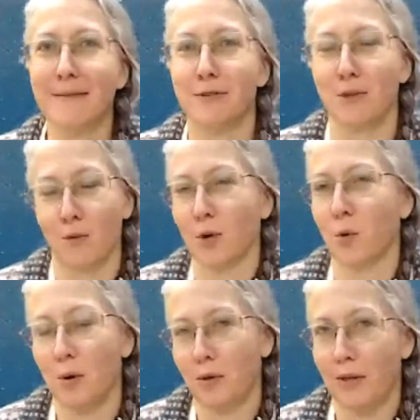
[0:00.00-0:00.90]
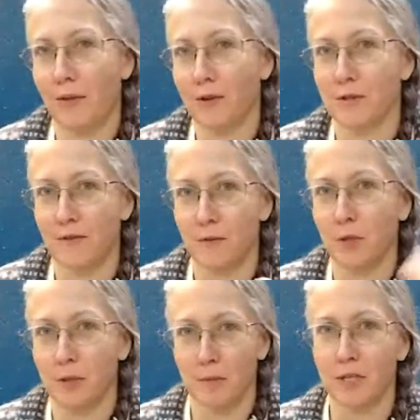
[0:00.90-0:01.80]
with others, if you put them on top
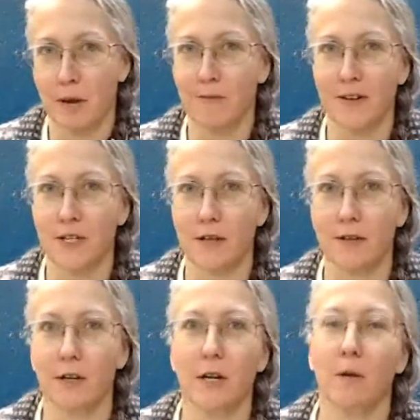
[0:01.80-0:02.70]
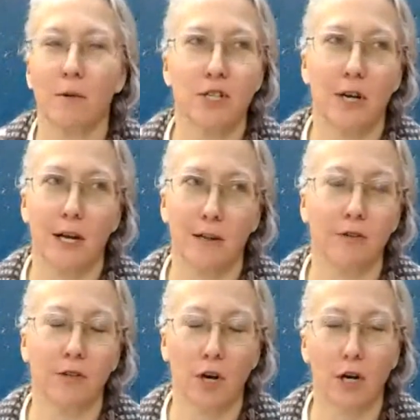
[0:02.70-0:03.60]
of each other, which I learned the hard
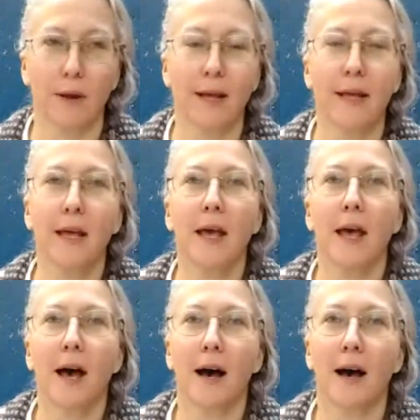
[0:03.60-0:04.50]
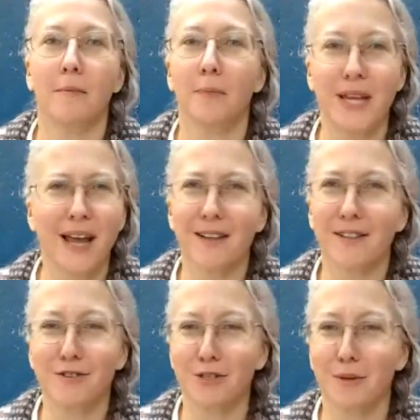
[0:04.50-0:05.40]
way. But yeah, there's so much fun